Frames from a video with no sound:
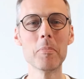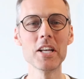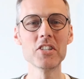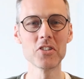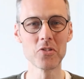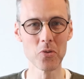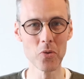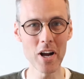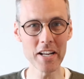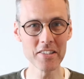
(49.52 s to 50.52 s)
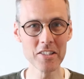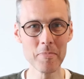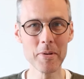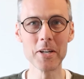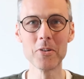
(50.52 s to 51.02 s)
place it right in the
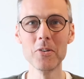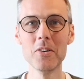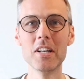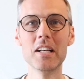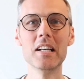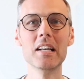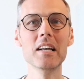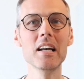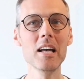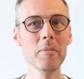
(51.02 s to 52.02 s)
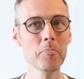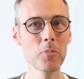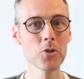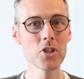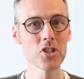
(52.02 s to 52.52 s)
middle and
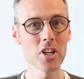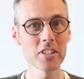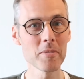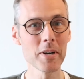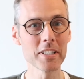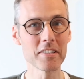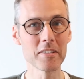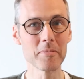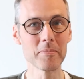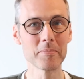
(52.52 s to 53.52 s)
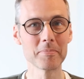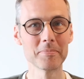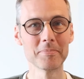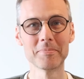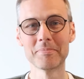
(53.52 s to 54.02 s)
push the shutter button.
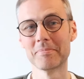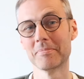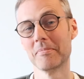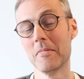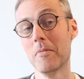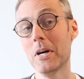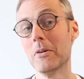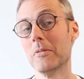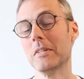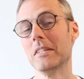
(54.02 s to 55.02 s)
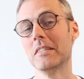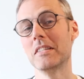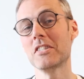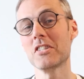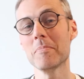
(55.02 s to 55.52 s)
Well,
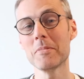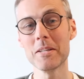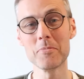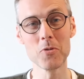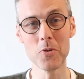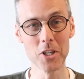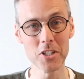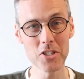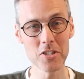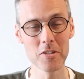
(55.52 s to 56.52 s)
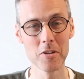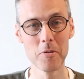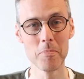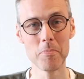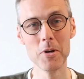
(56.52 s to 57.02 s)
this sometimes works,
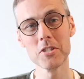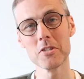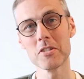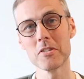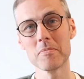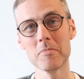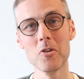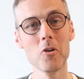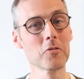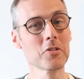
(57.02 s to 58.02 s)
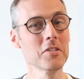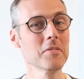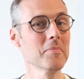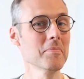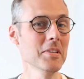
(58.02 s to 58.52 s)
but
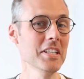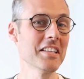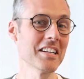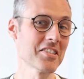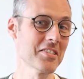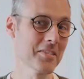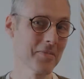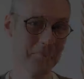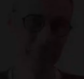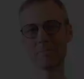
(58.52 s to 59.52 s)
often it doesn't.